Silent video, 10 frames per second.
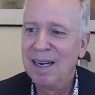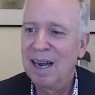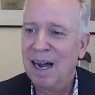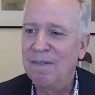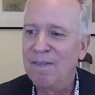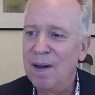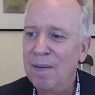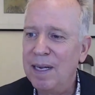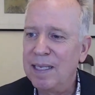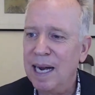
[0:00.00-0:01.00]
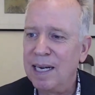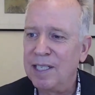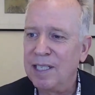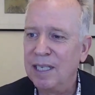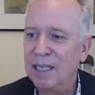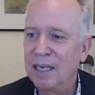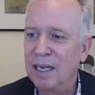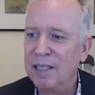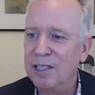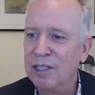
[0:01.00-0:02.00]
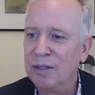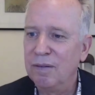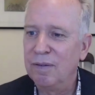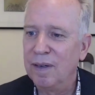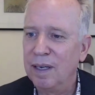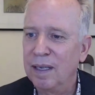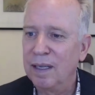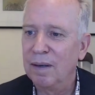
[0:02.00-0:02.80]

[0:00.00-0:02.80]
I found the attached tick on June 5th,